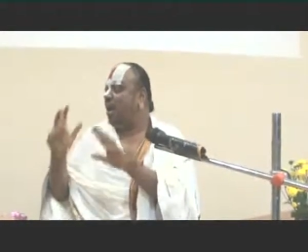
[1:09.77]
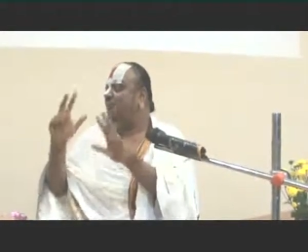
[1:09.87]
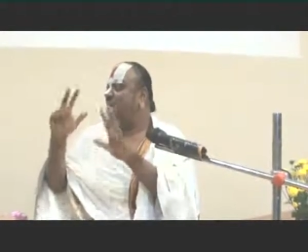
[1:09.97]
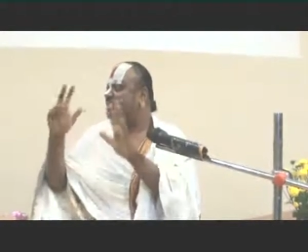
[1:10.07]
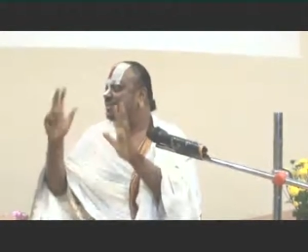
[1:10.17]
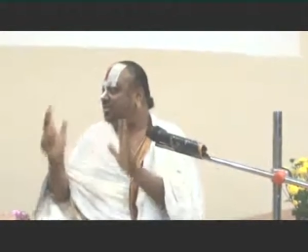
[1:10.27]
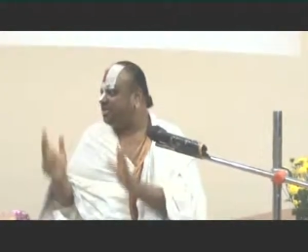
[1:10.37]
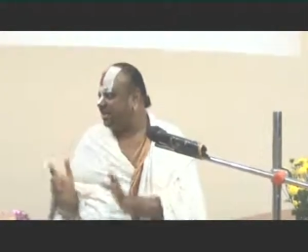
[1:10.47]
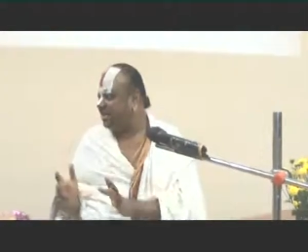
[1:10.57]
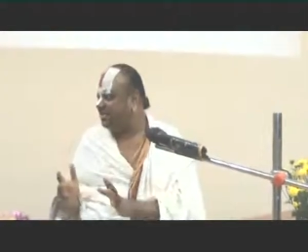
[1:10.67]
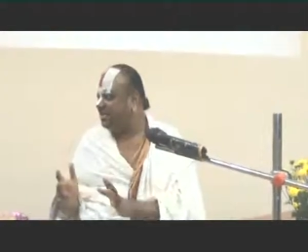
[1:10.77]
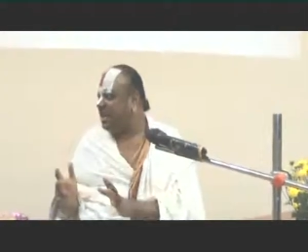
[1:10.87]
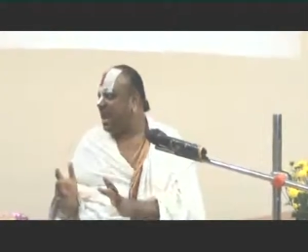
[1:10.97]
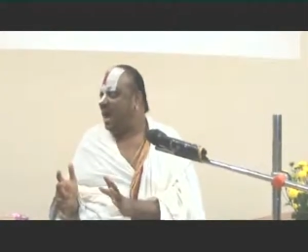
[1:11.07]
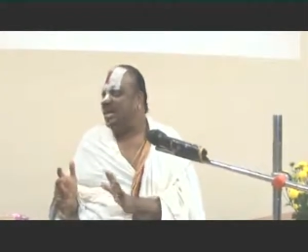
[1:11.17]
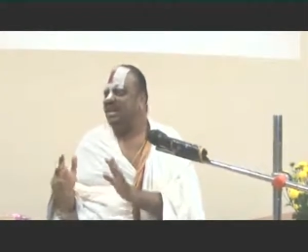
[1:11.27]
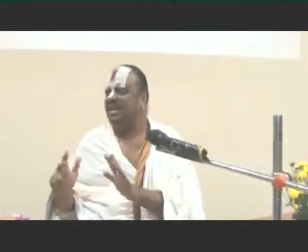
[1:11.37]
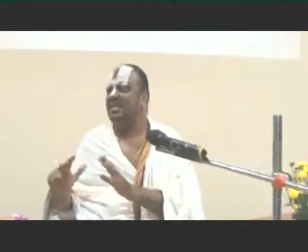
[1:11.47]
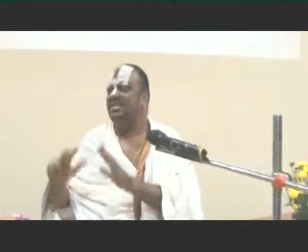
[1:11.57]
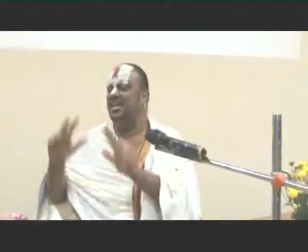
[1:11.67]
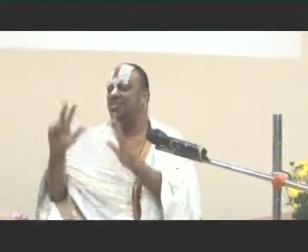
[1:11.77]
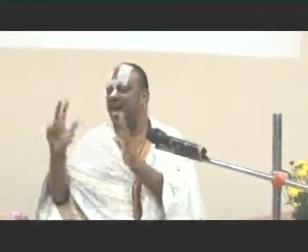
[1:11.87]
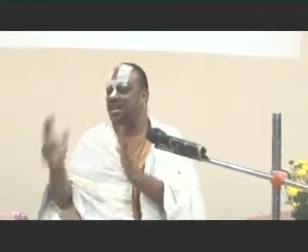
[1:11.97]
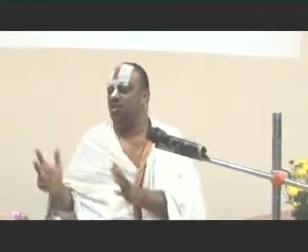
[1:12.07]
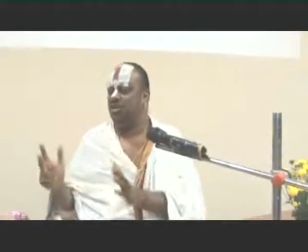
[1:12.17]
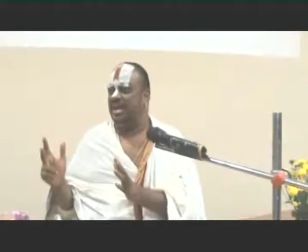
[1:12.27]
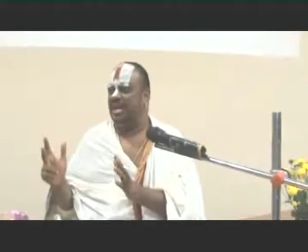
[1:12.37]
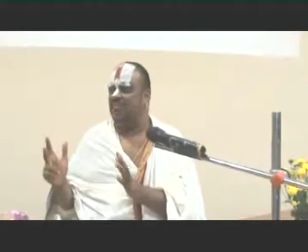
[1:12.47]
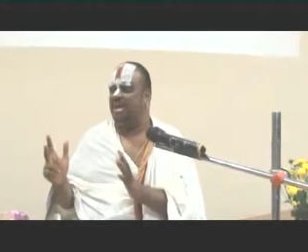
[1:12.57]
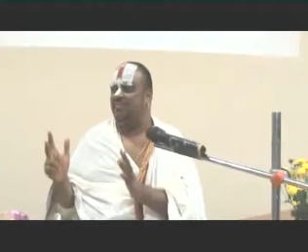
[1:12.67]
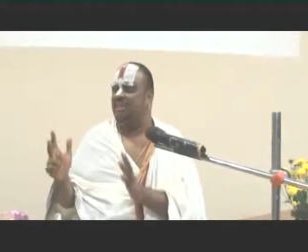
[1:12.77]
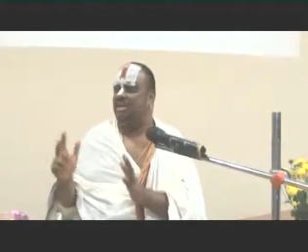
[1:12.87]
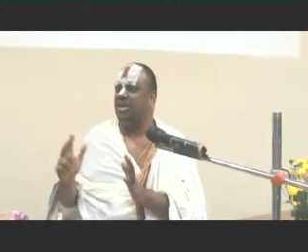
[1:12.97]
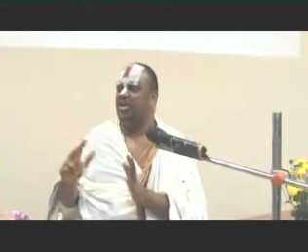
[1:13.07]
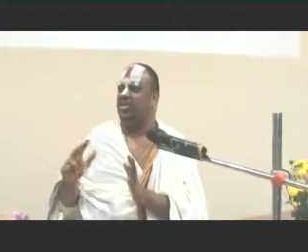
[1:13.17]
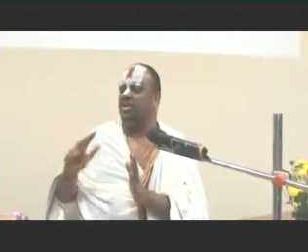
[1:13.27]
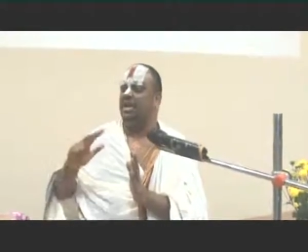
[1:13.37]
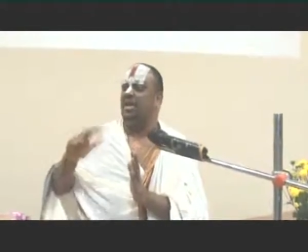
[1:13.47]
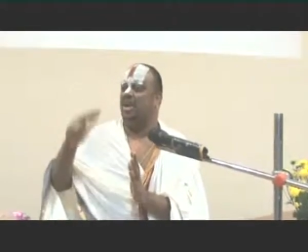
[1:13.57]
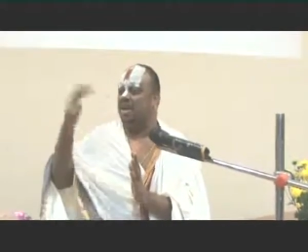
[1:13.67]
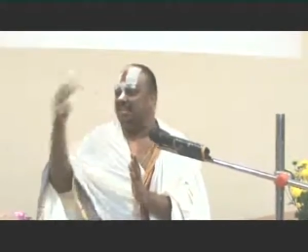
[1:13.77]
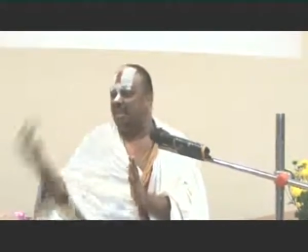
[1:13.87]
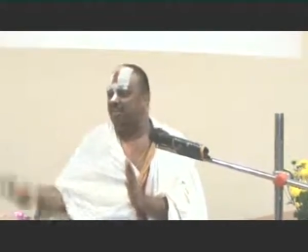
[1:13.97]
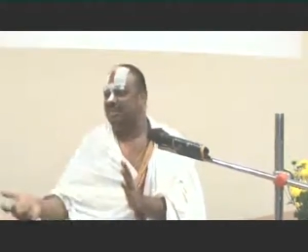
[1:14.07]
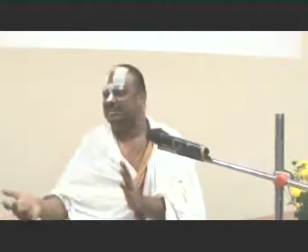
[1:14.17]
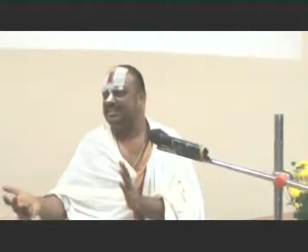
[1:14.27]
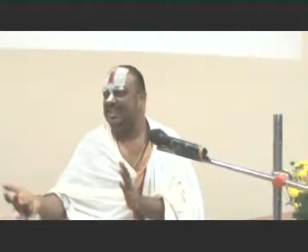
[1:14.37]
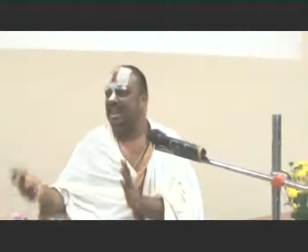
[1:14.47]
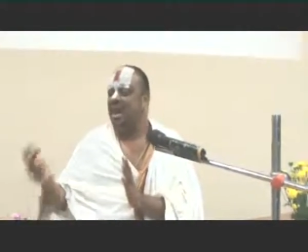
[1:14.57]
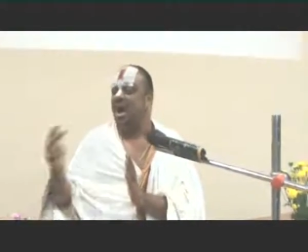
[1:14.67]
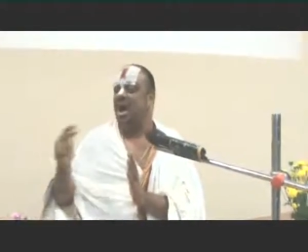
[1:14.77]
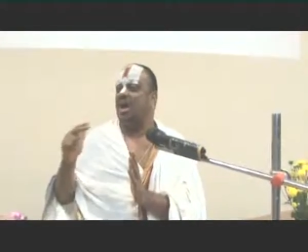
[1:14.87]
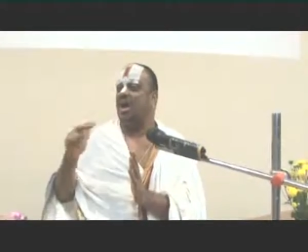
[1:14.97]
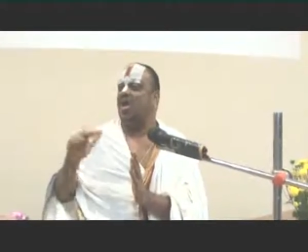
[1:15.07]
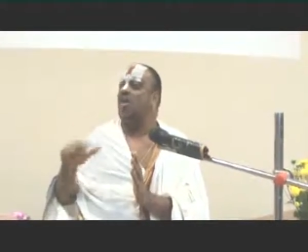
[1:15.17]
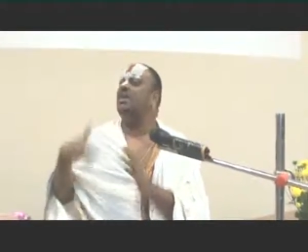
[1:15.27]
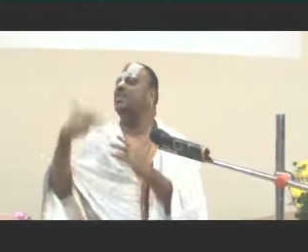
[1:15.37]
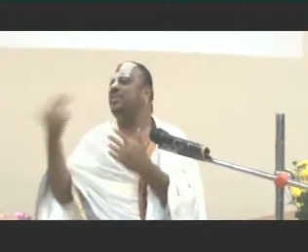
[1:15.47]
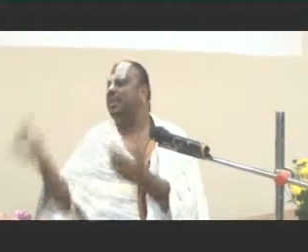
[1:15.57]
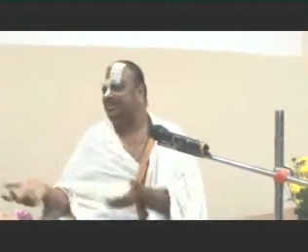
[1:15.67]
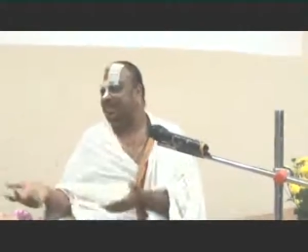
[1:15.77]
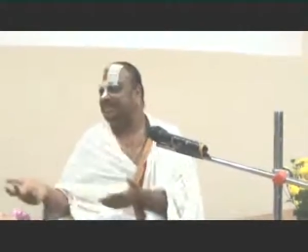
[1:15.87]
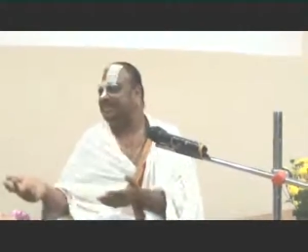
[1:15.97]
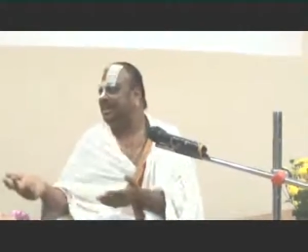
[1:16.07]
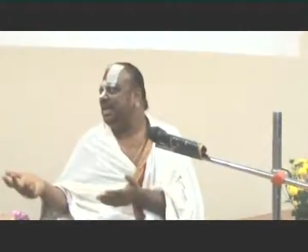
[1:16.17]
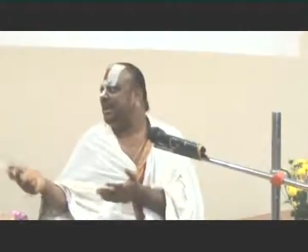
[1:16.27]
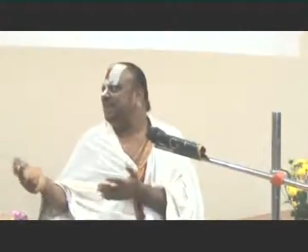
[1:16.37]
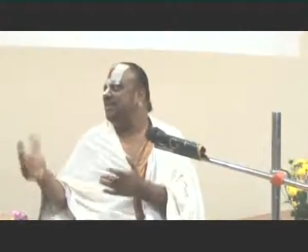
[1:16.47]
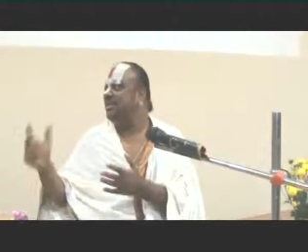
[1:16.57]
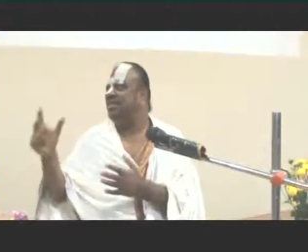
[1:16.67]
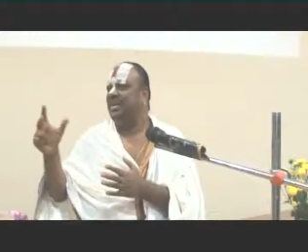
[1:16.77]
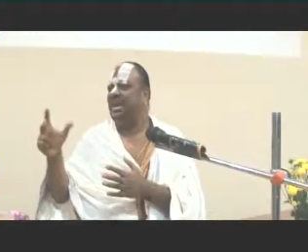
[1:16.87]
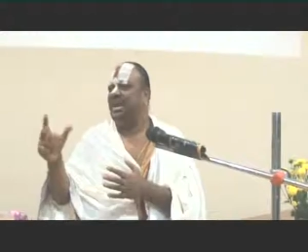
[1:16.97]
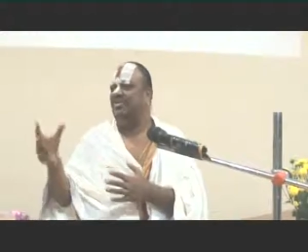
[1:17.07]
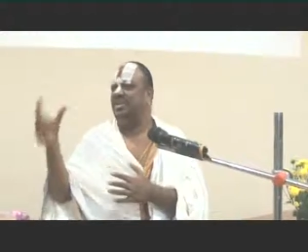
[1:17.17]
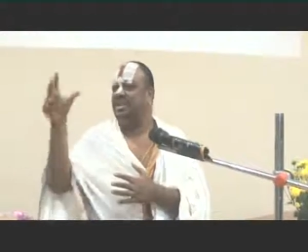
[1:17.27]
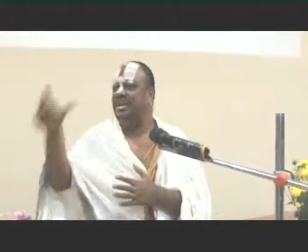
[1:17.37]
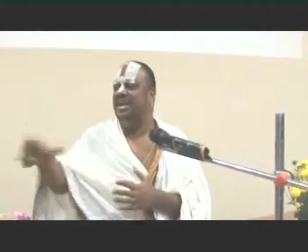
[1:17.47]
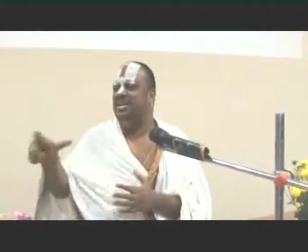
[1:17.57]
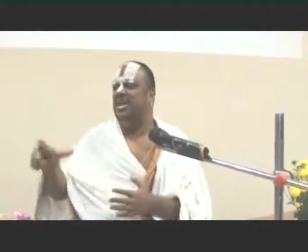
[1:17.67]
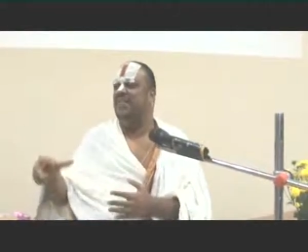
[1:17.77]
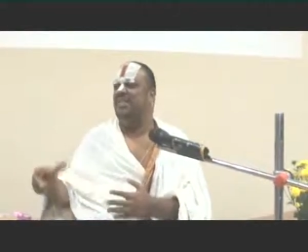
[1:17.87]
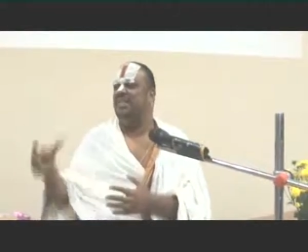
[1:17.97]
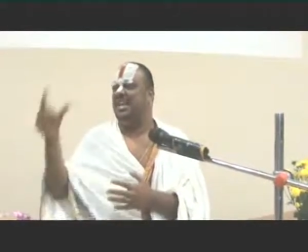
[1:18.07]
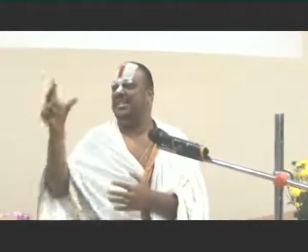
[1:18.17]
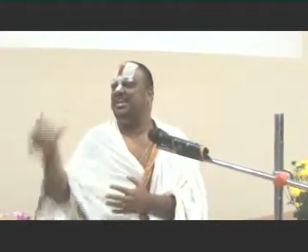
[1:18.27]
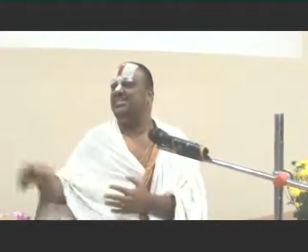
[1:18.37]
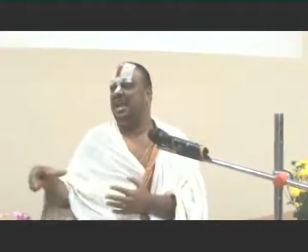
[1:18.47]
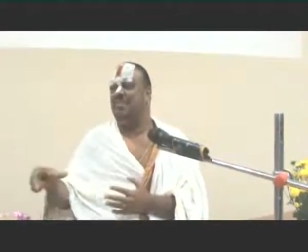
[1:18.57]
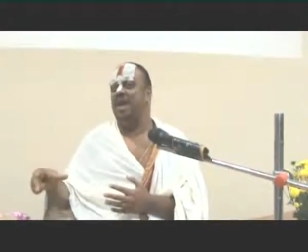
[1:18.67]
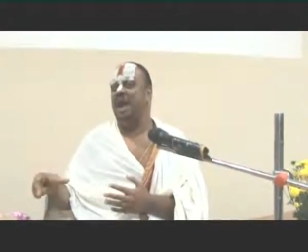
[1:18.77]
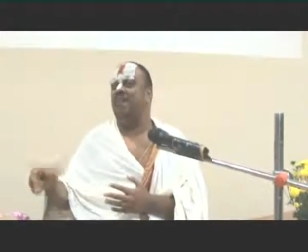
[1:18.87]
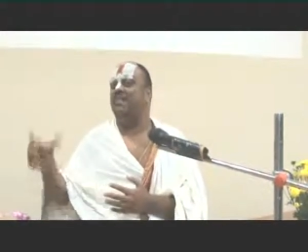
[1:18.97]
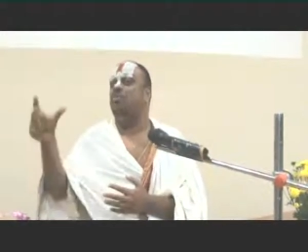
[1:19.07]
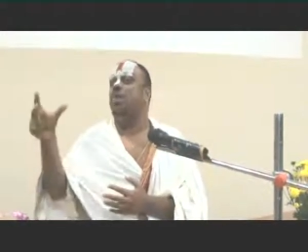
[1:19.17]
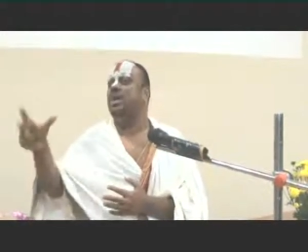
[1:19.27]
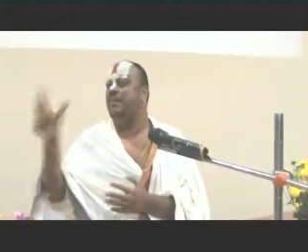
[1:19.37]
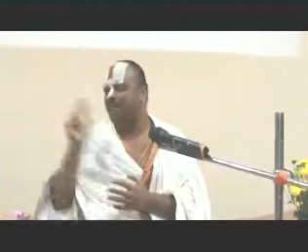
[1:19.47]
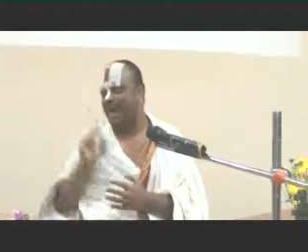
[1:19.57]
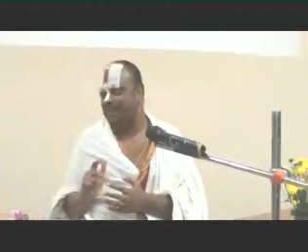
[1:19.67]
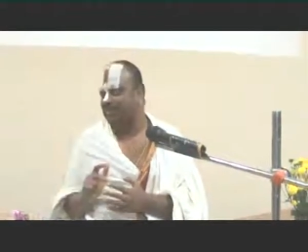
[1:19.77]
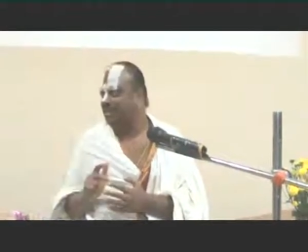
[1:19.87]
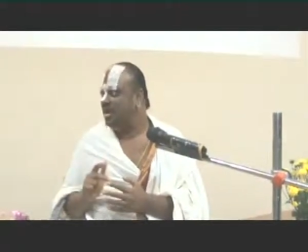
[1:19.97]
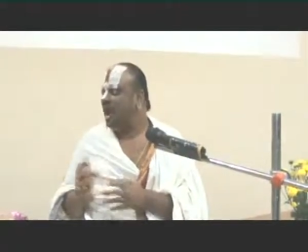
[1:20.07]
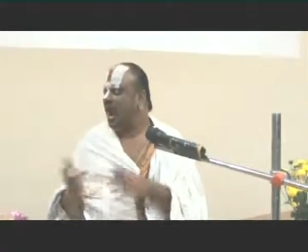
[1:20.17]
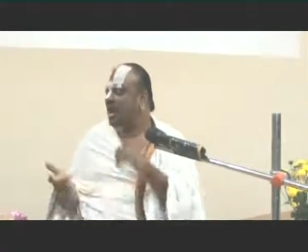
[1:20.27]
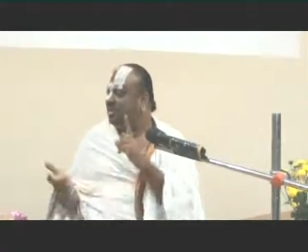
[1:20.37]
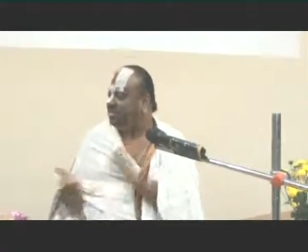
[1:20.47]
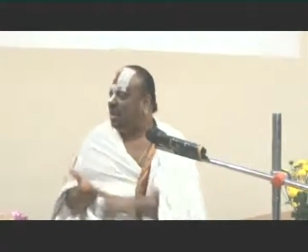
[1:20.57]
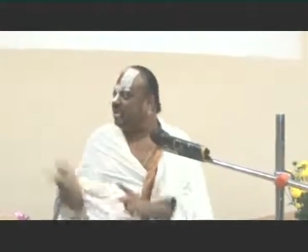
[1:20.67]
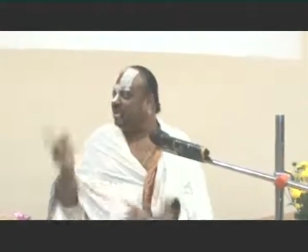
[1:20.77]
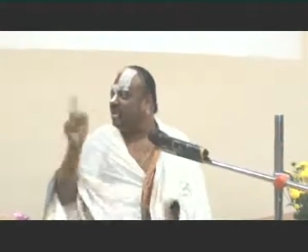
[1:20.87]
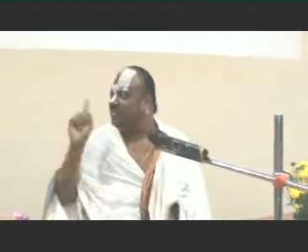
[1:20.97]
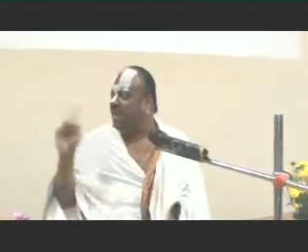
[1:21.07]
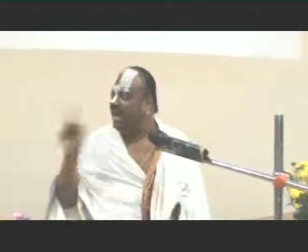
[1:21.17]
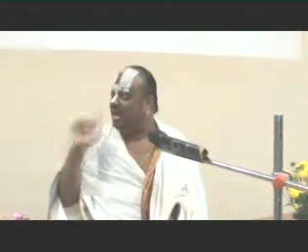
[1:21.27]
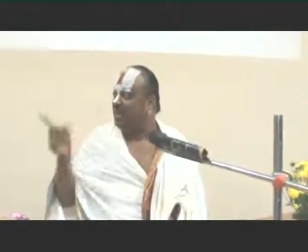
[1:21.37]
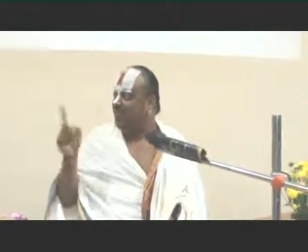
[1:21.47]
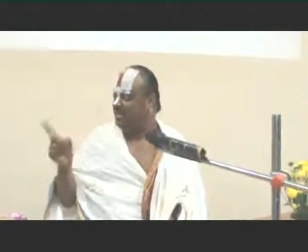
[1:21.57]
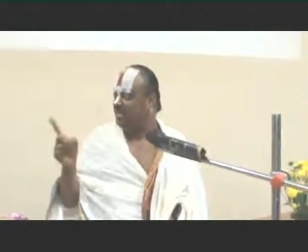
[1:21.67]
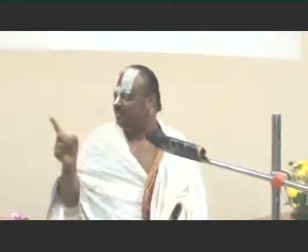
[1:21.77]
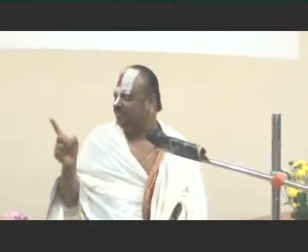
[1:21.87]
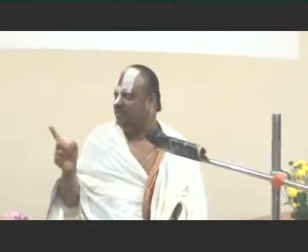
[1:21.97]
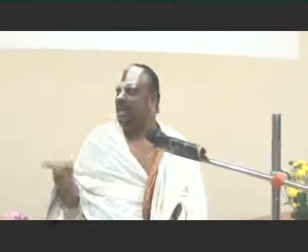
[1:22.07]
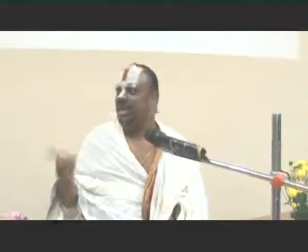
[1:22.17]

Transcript: complex structures and intrinsic values, they can be converted into either logical processing or algorithmic processing by which we can envision it with lesser time and with more impact. And third thing is very important.